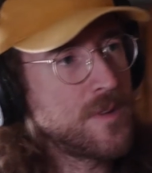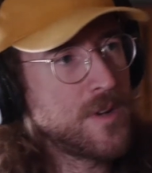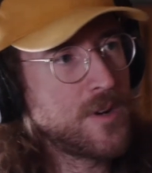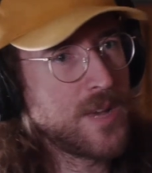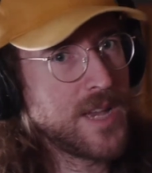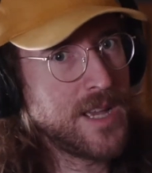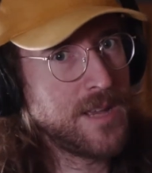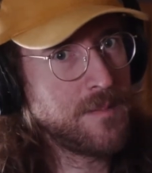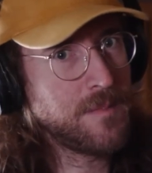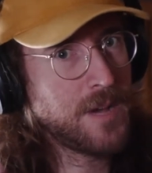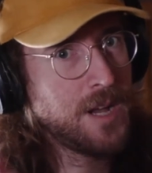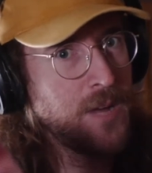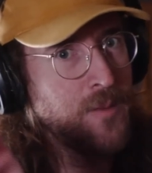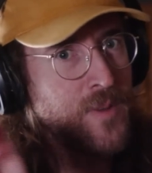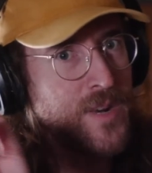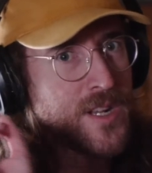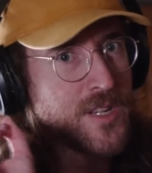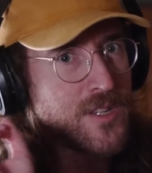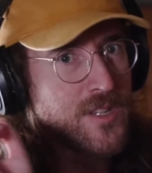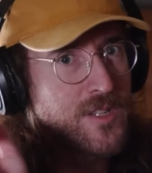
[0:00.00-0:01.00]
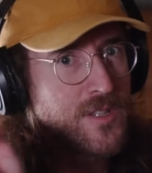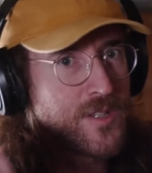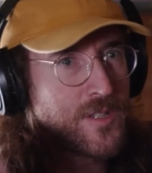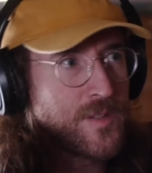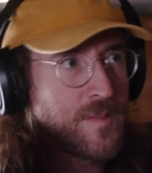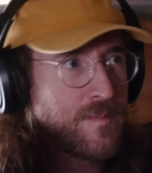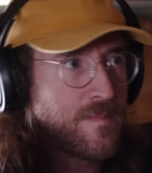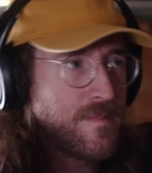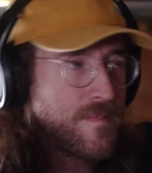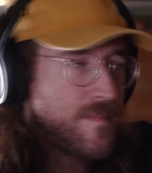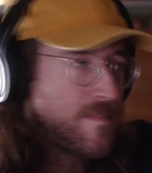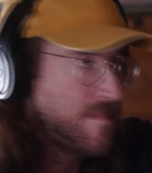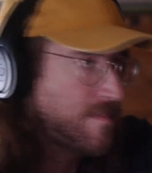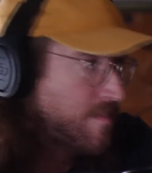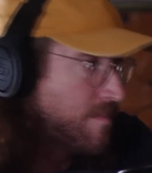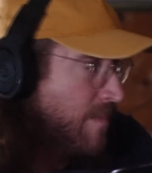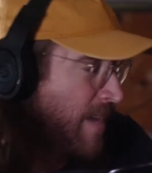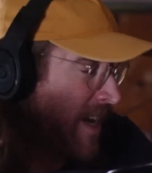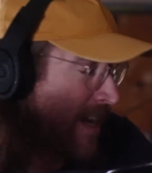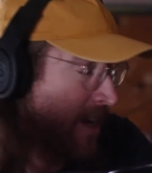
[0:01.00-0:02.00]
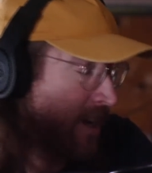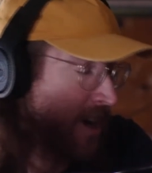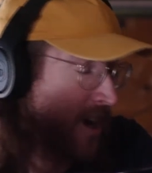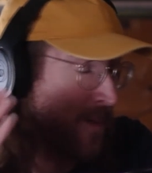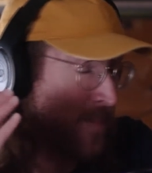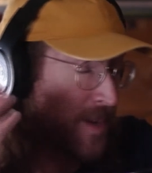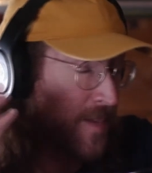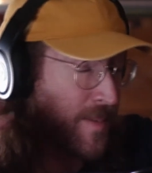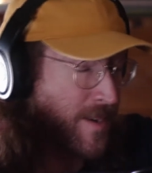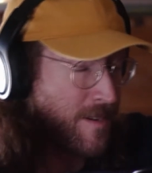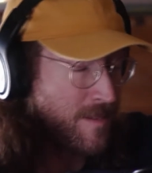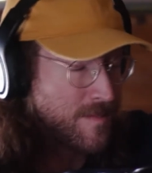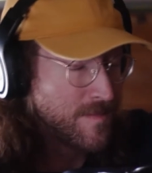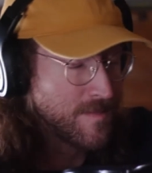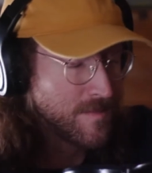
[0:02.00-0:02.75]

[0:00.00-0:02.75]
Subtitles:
okay, I wanted to make a comment about